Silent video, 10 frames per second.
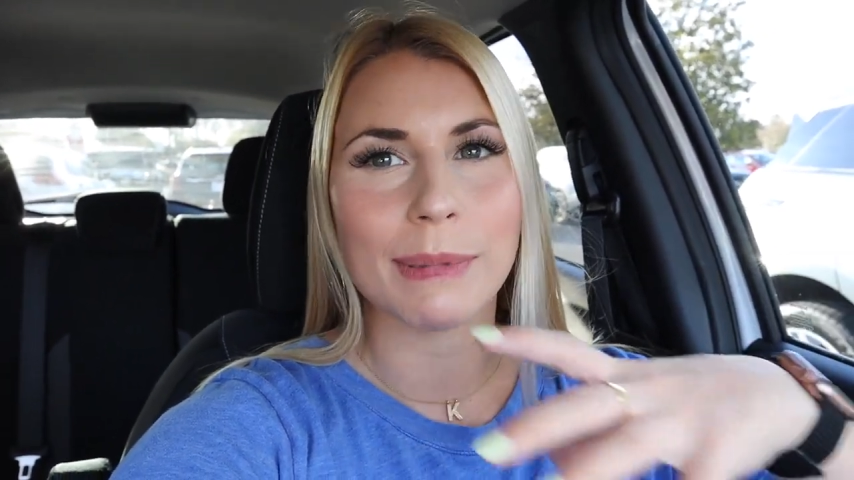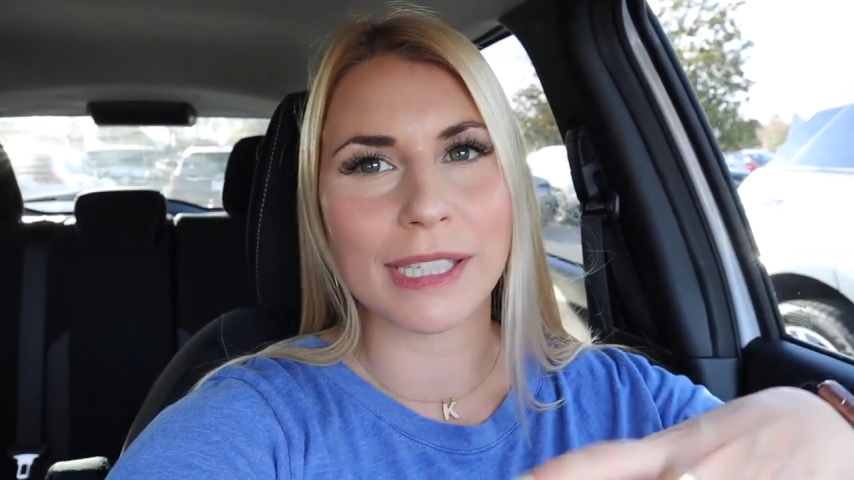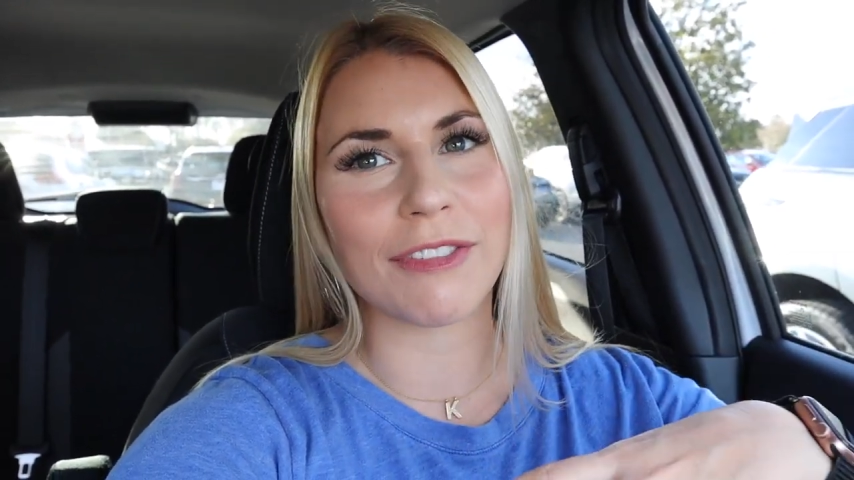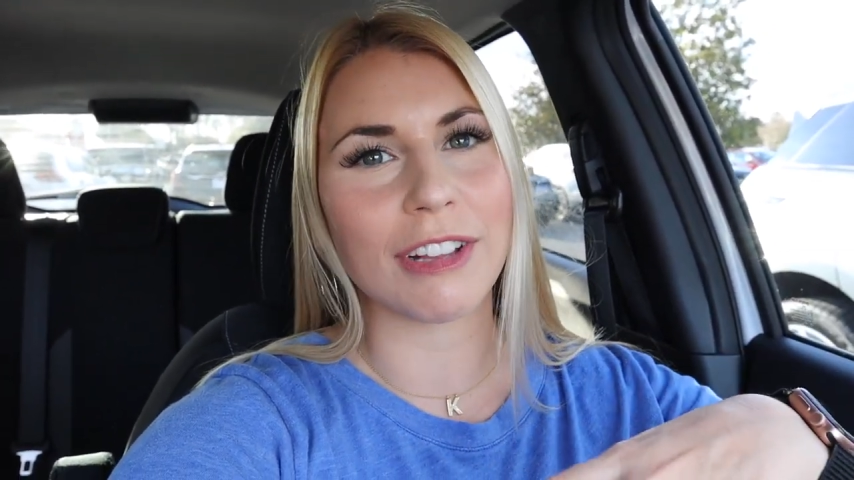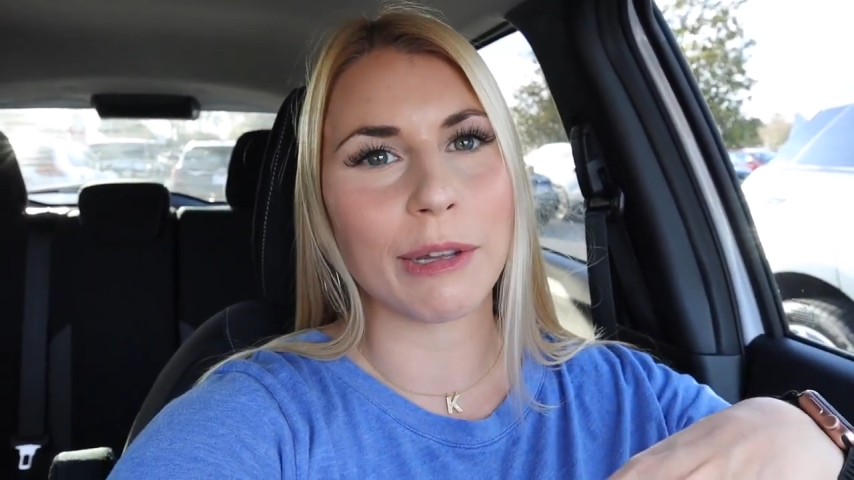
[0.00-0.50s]

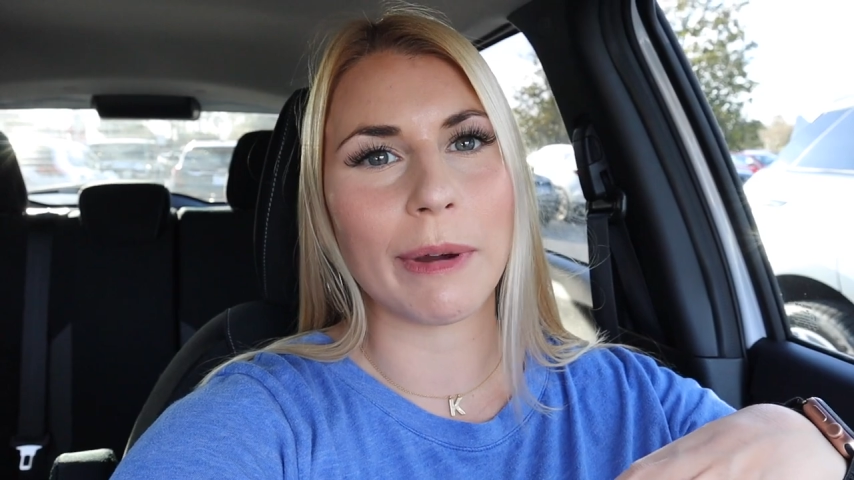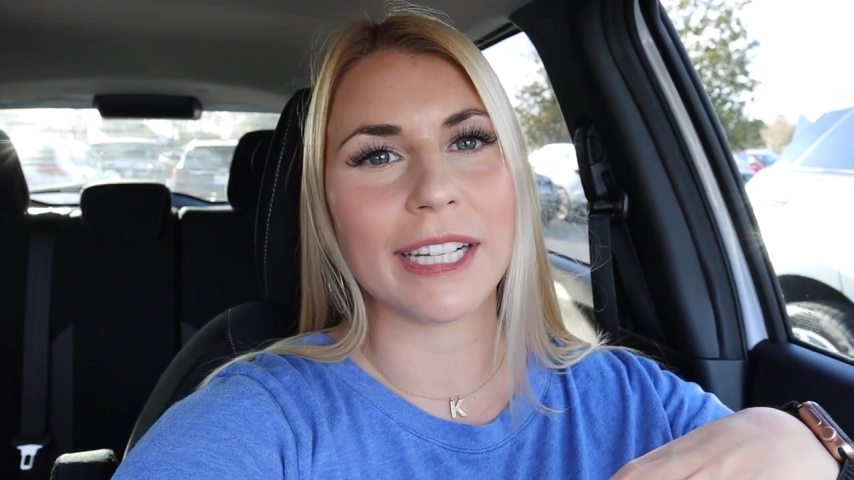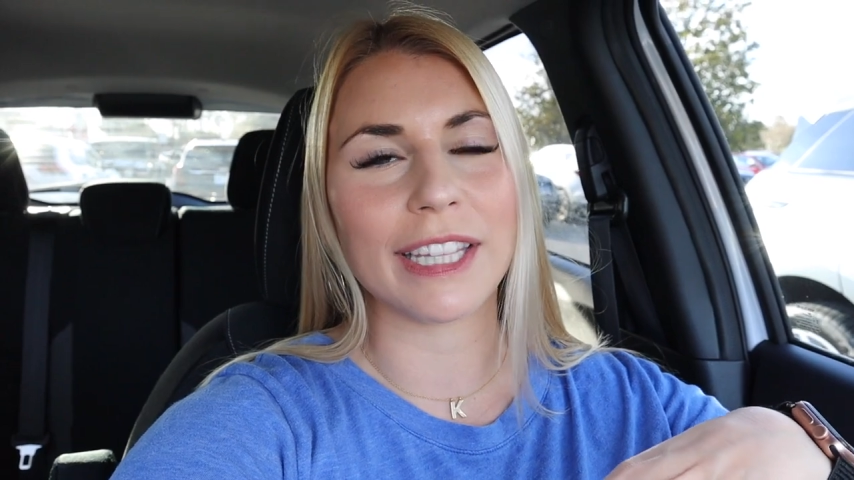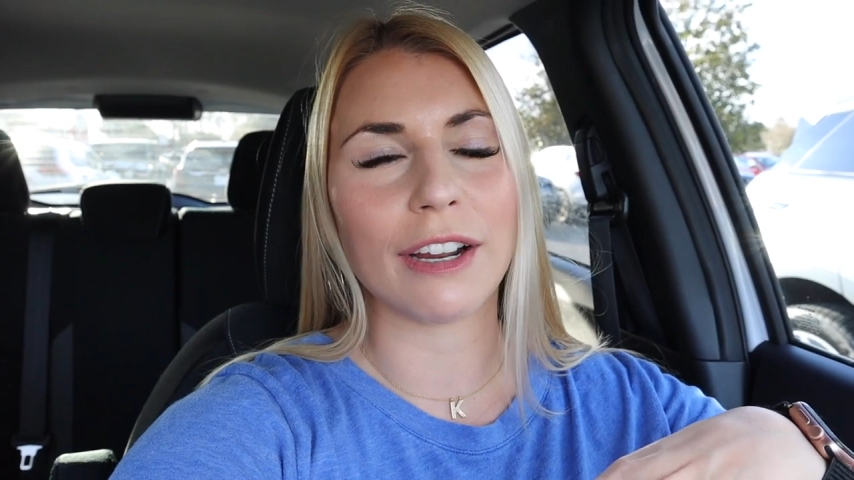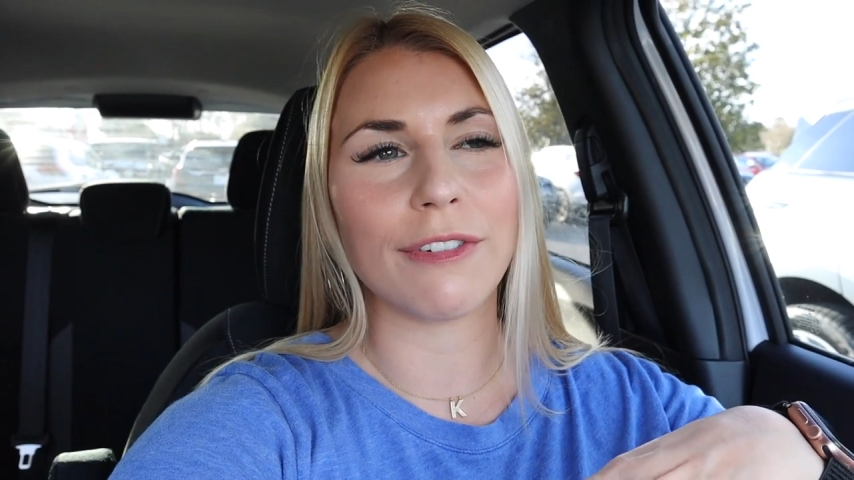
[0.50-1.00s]
specifically went
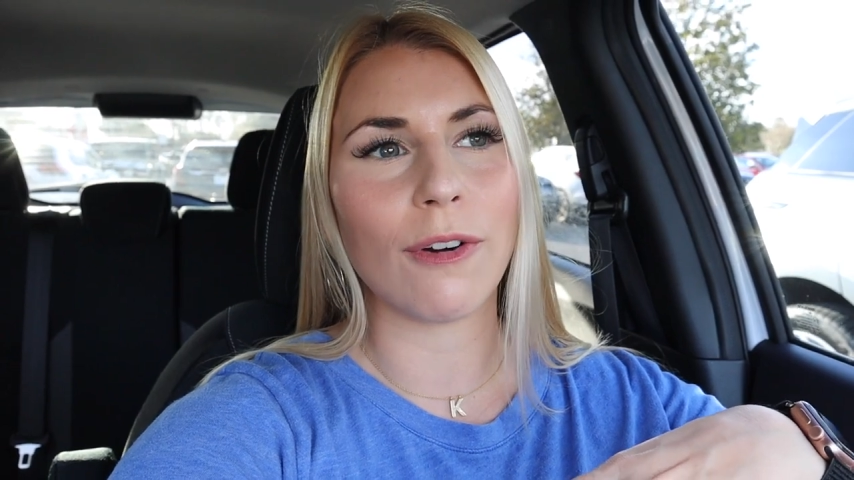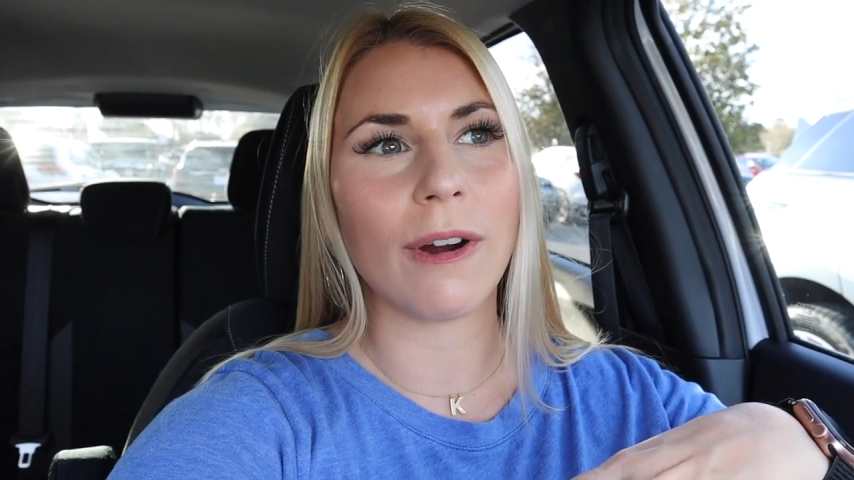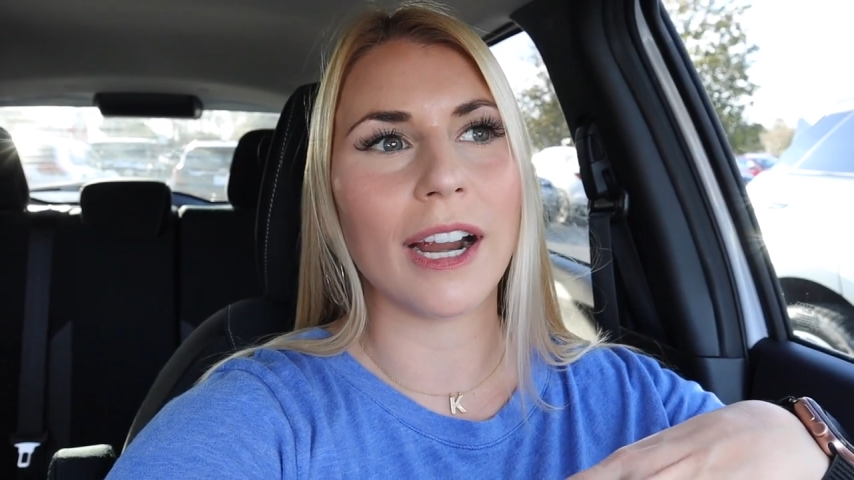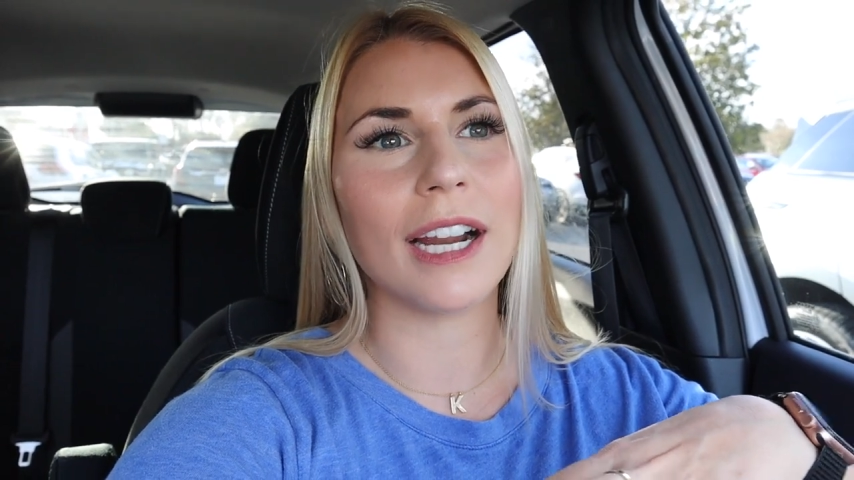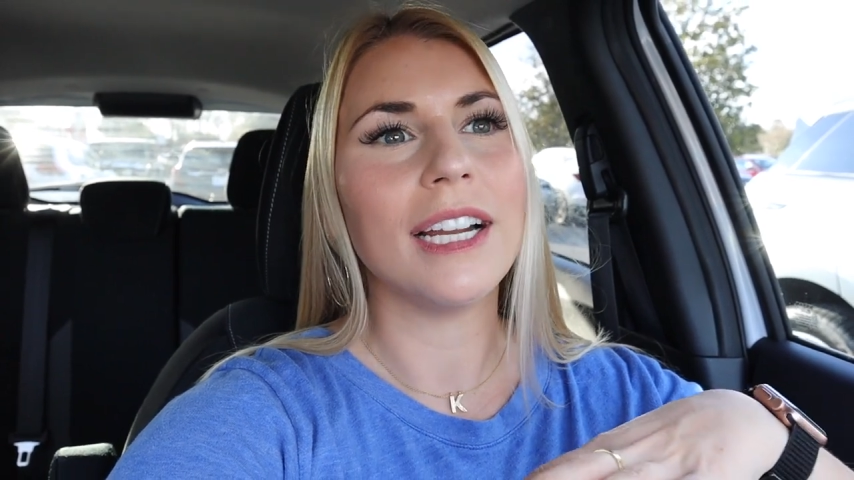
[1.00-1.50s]
in there
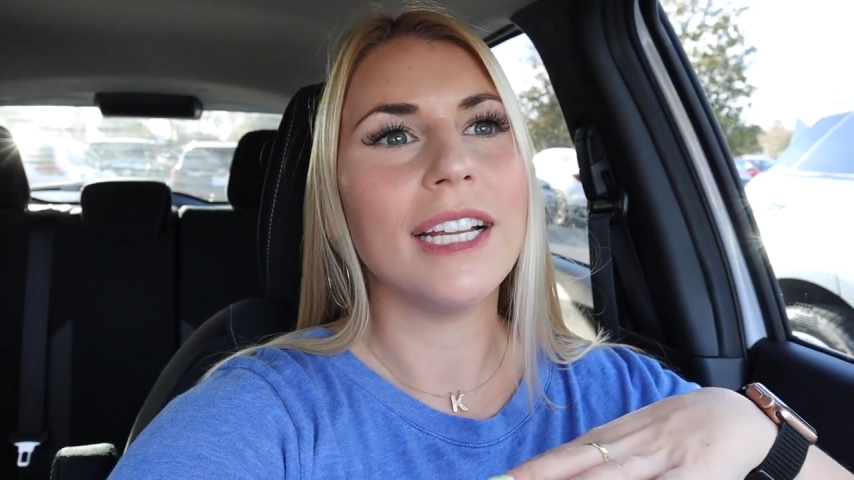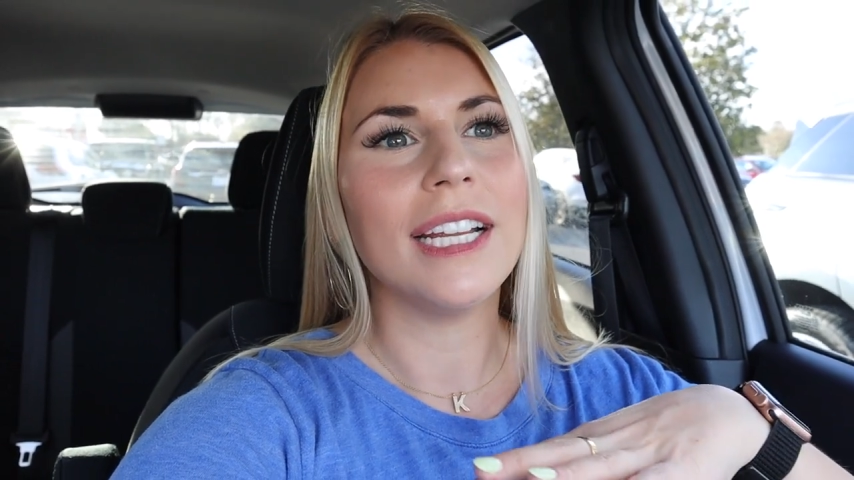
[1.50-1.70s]
for,